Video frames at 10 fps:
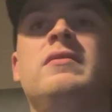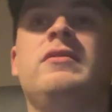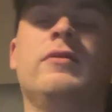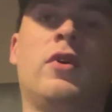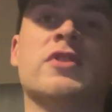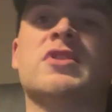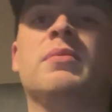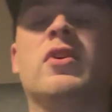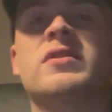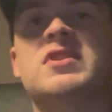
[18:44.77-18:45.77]
If you want to
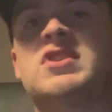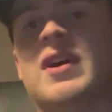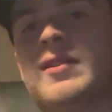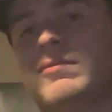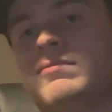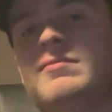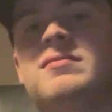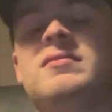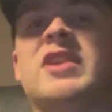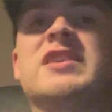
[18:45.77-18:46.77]
support the channel,
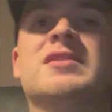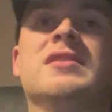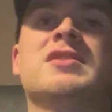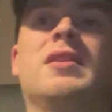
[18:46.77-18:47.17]
links in the